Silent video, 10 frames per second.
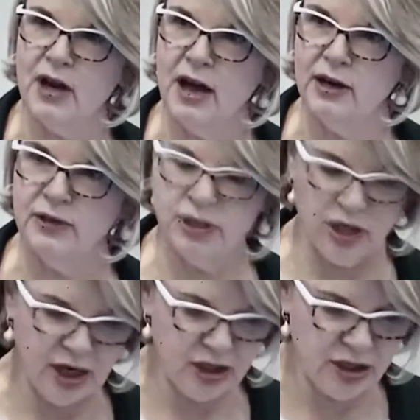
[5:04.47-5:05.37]
higher
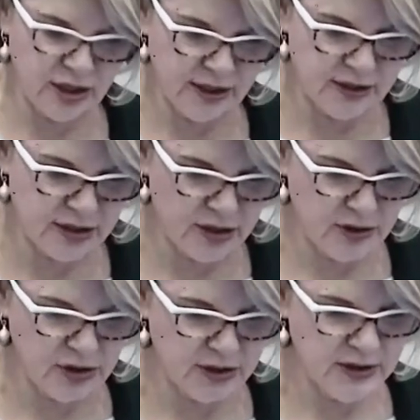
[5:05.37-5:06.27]
education
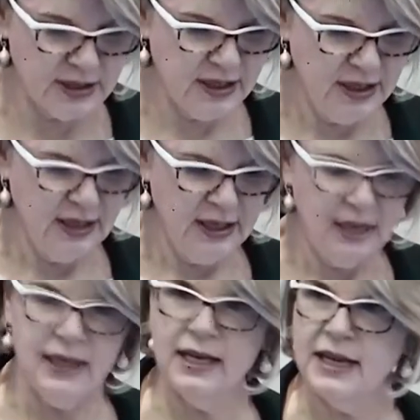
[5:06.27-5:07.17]
institutions.
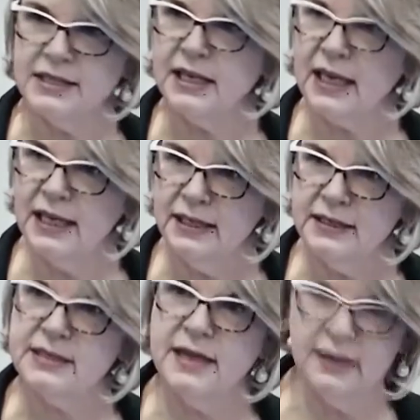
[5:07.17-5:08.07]
He has a keen
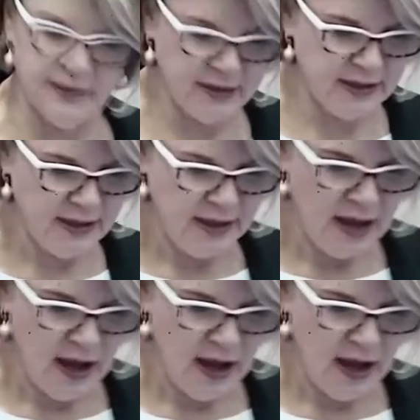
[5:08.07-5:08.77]
sense